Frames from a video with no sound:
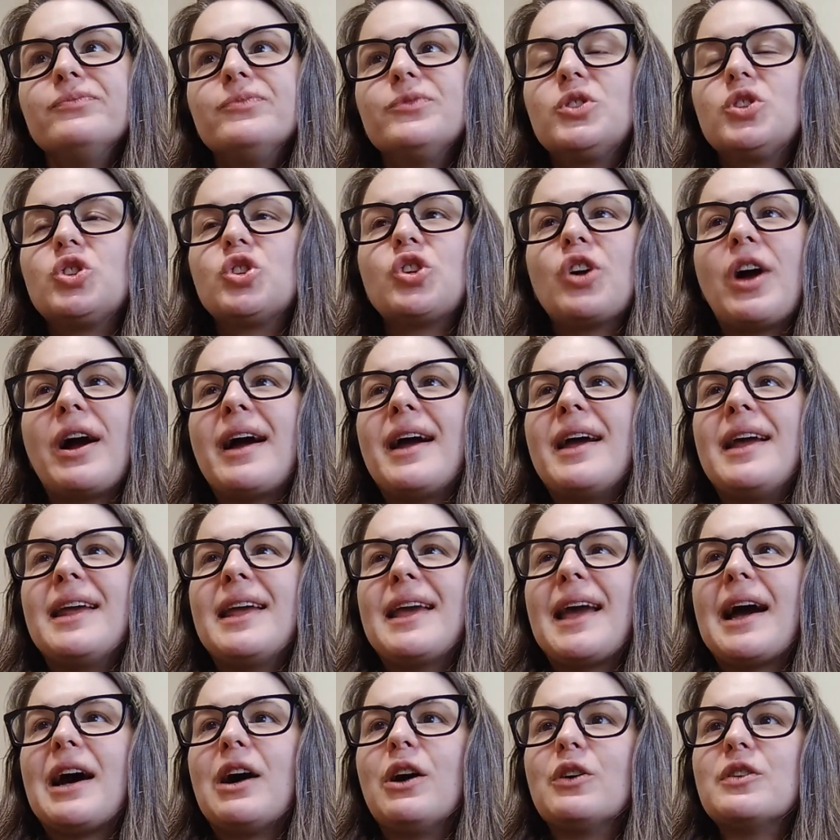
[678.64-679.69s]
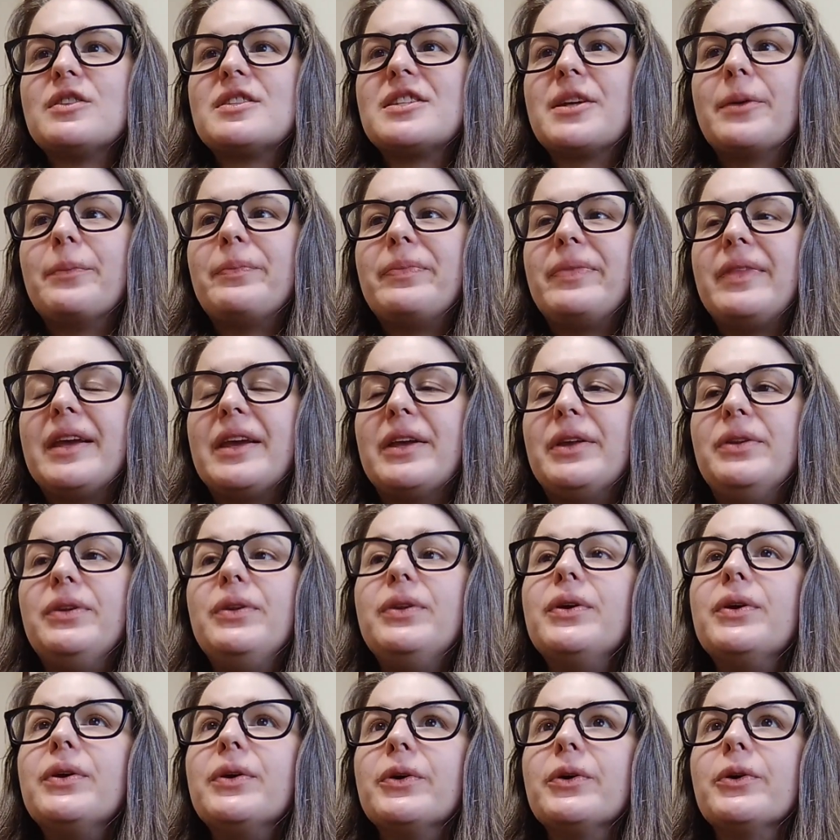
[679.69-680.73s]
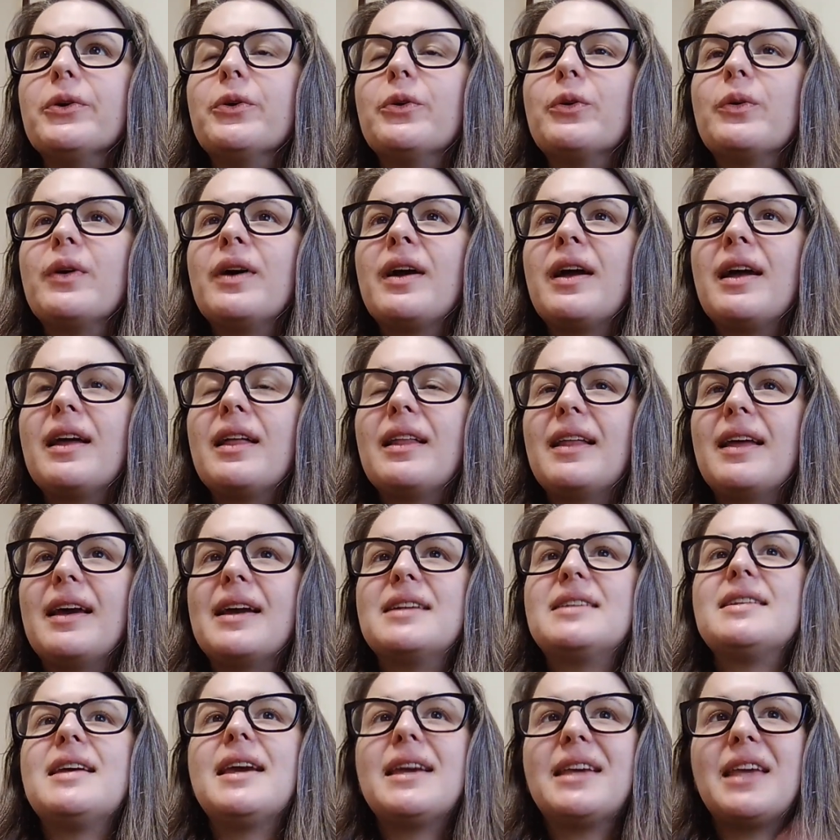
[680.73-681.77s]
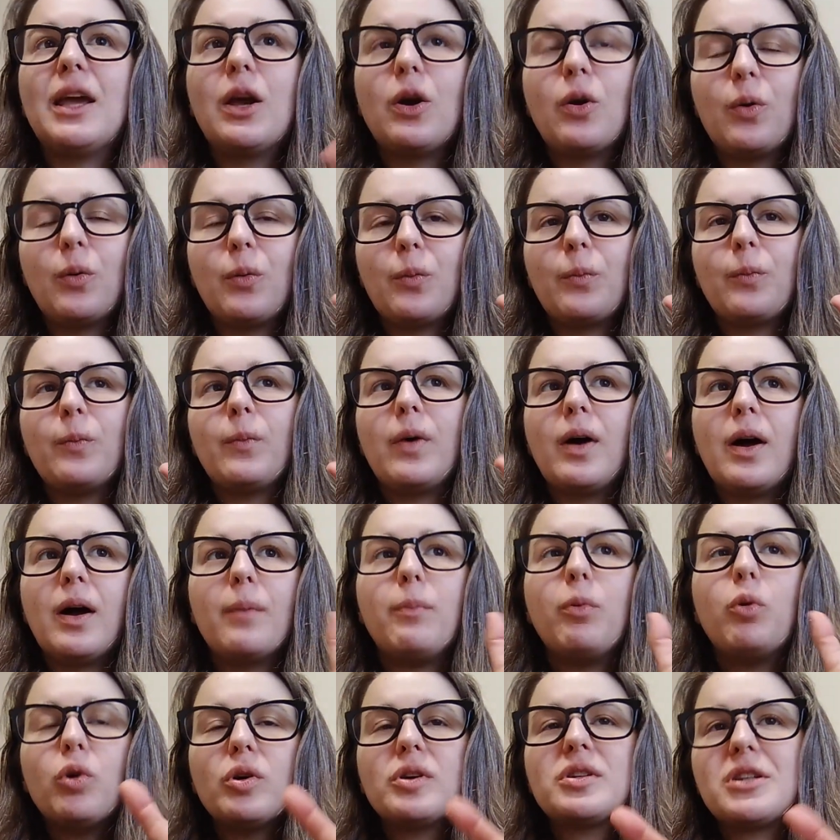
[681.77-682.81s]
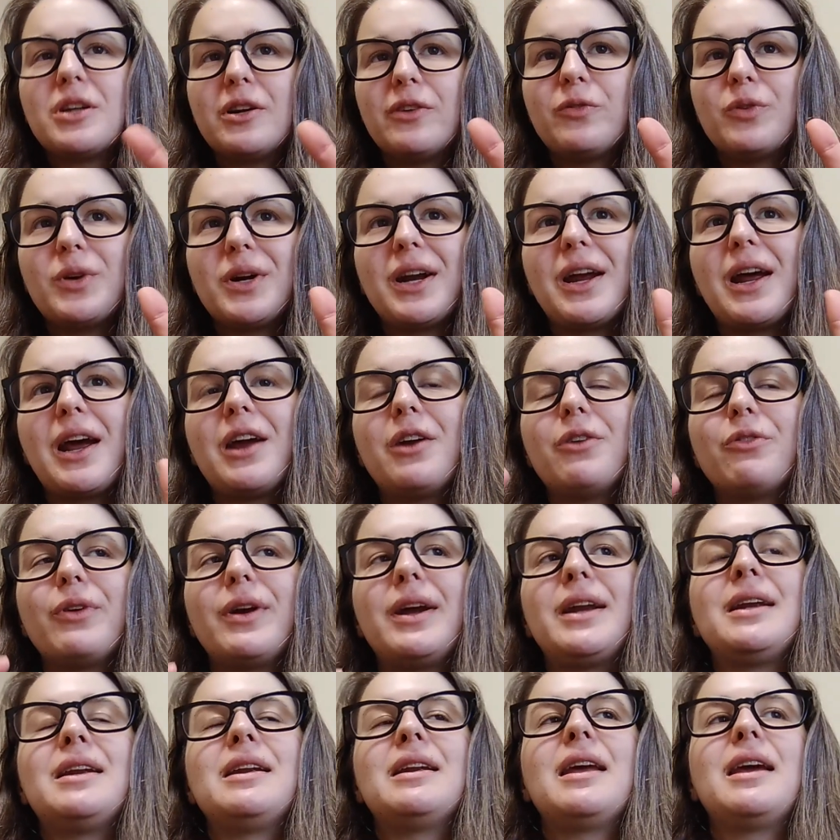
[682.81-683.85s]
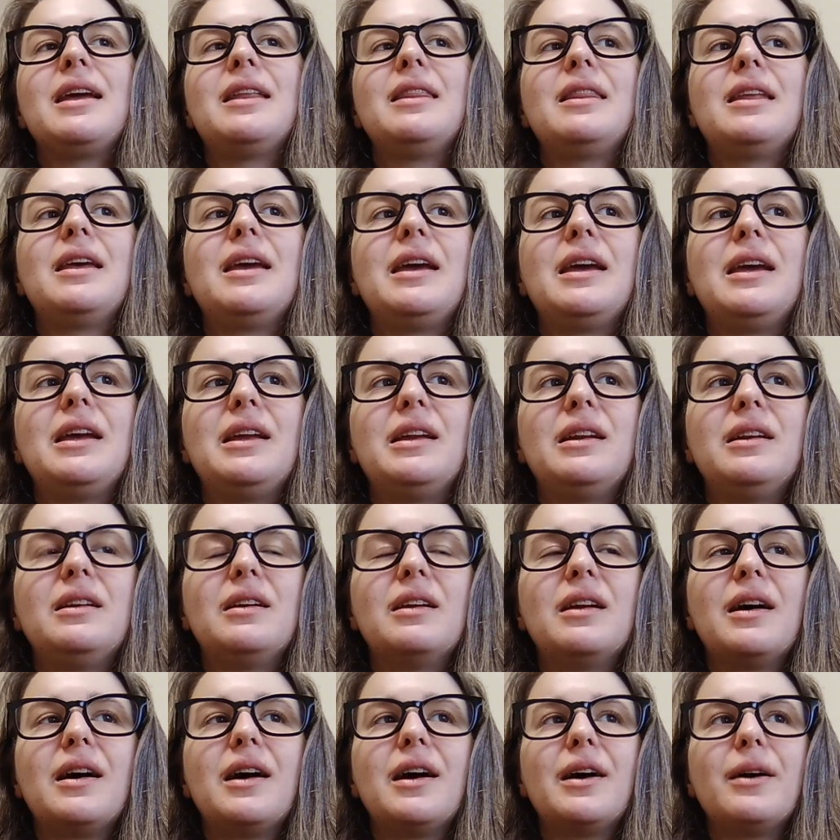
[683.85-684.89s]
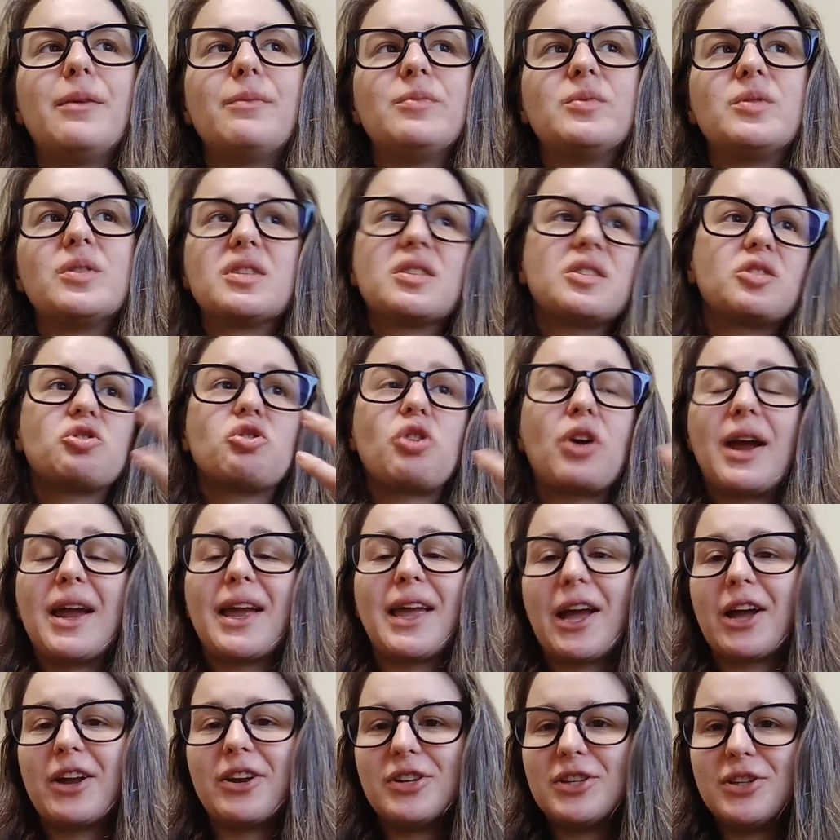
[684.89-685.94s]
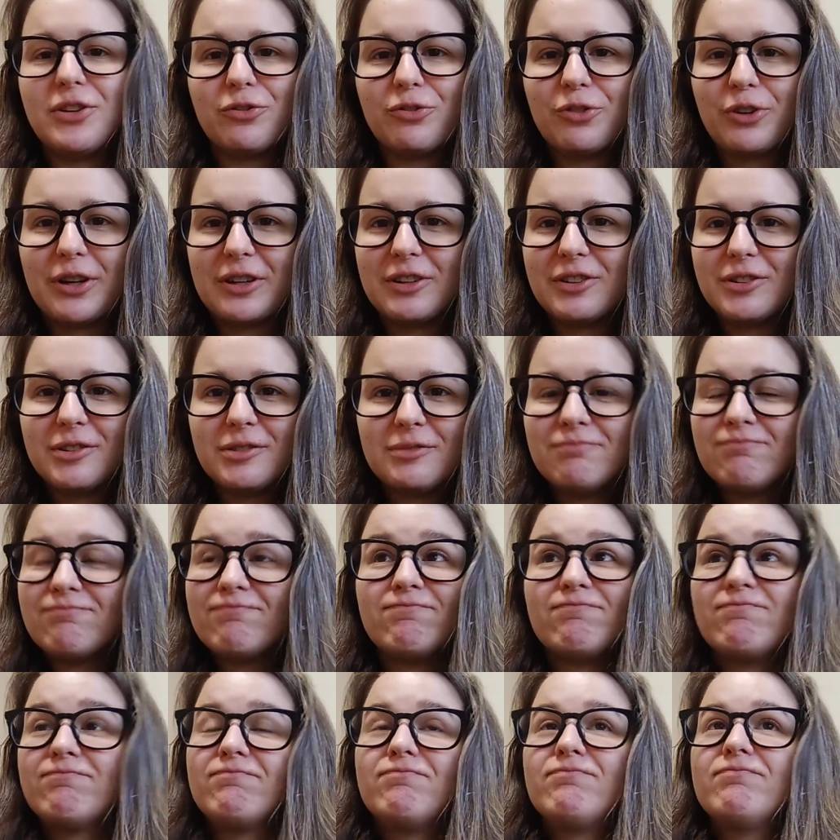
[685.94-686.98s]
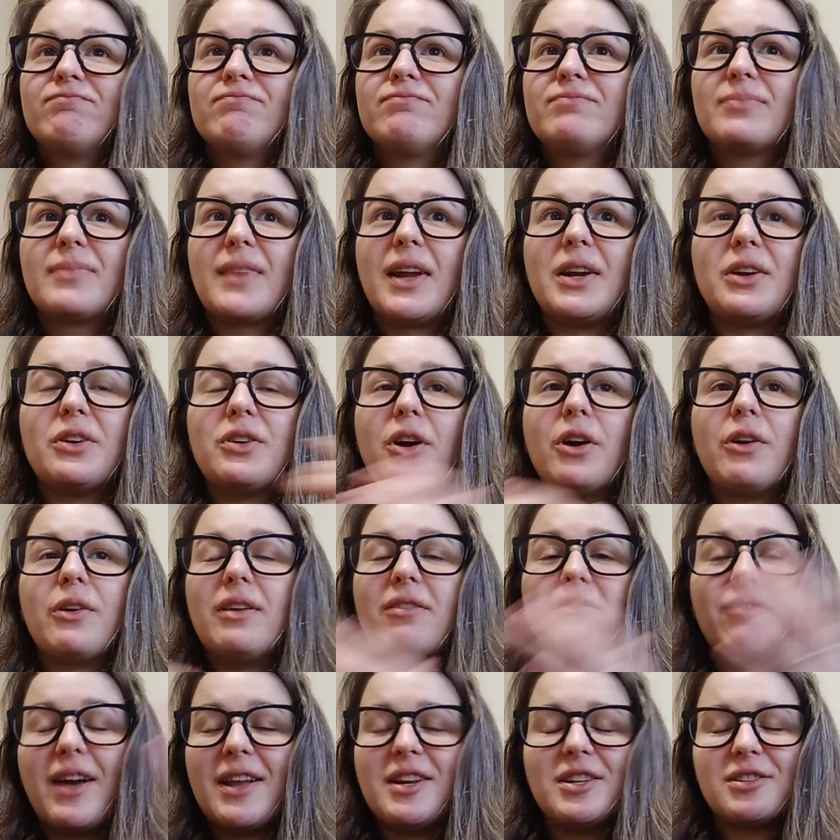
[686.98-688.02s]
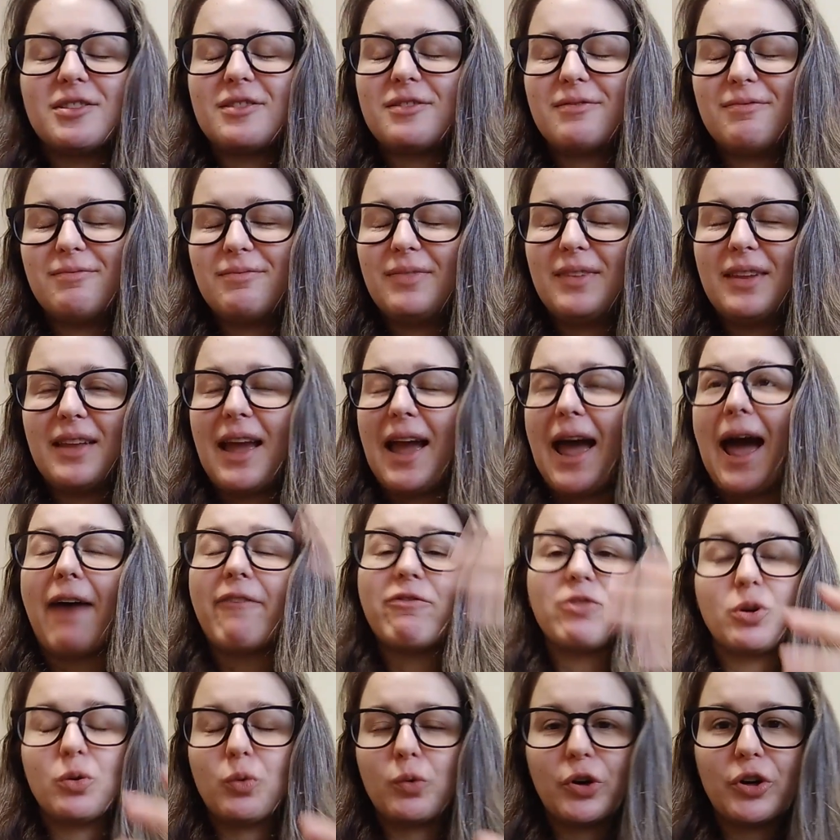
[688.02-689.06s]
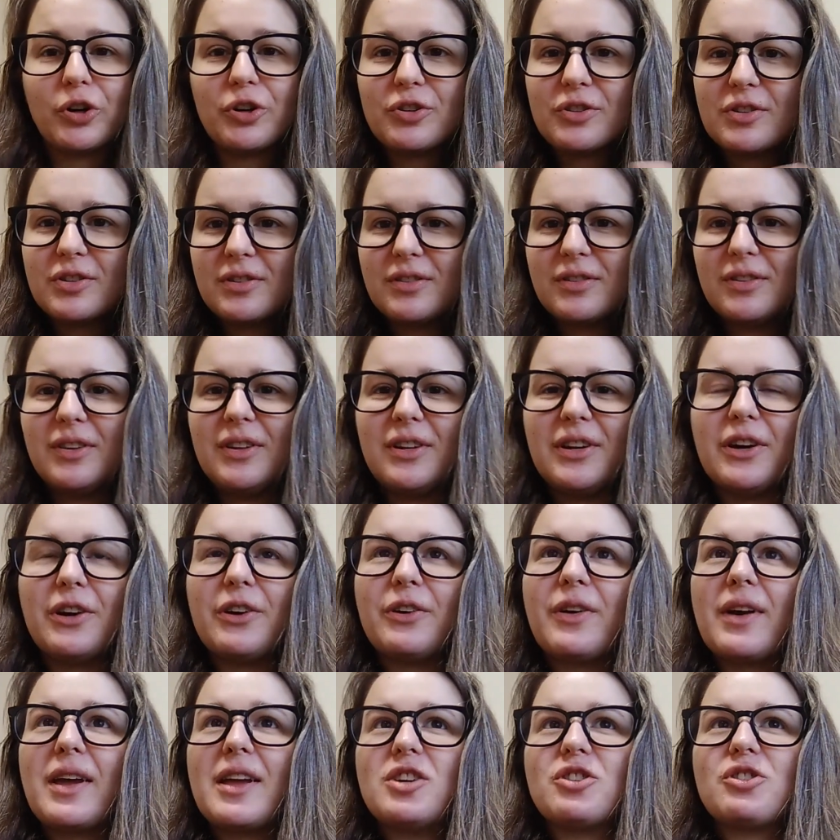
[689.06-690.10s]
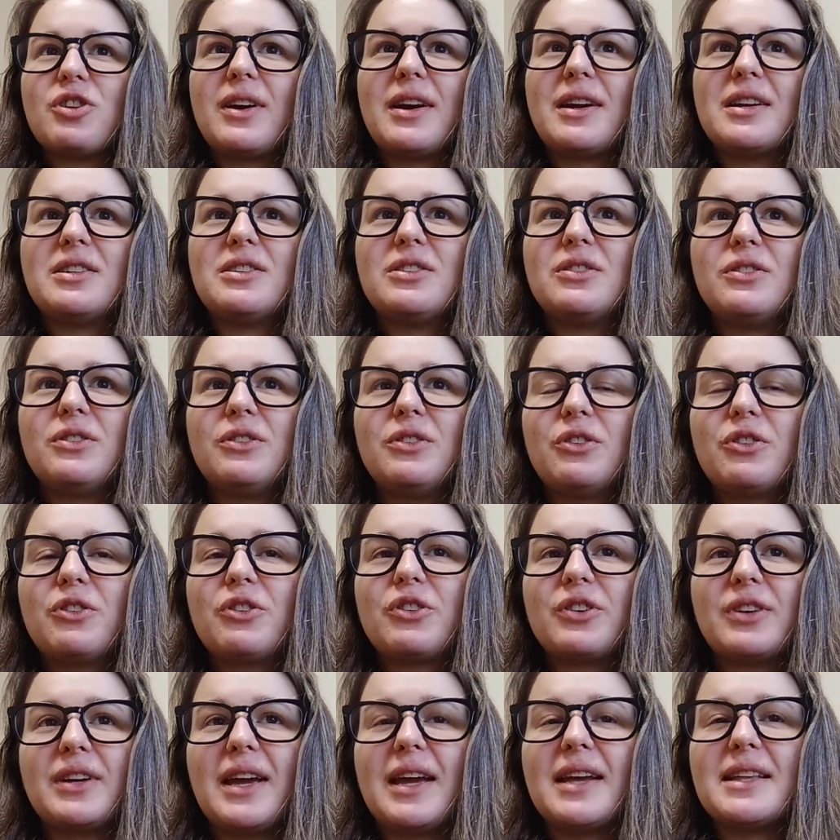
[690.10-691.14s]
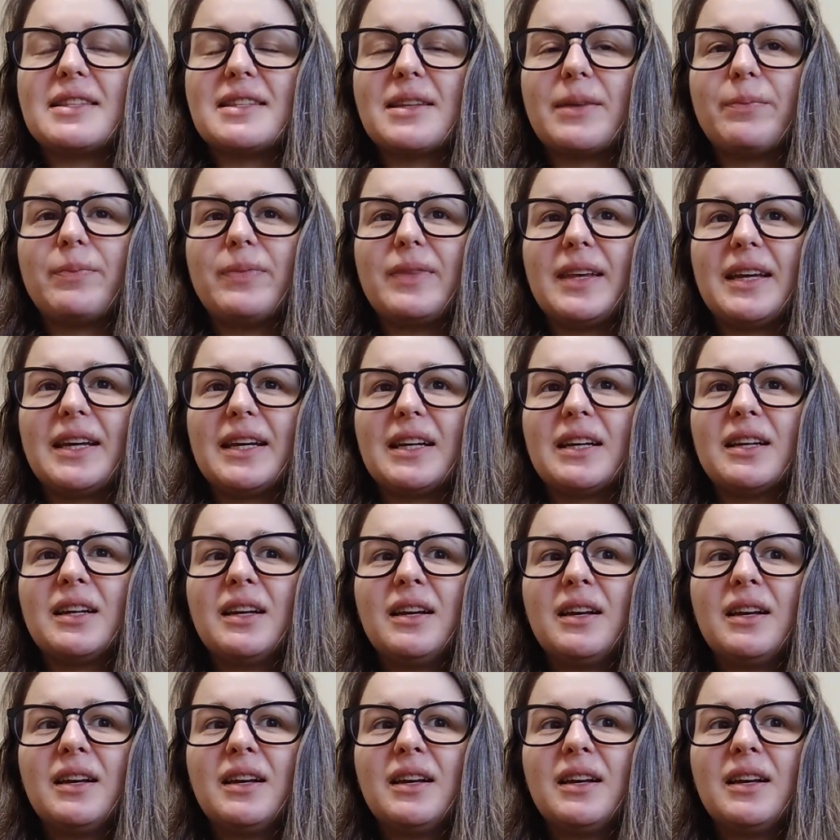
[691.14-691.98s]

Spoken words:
trying out something new, like taking a portion of what I had written and then just trying out a different, event afterwards, and trying to create something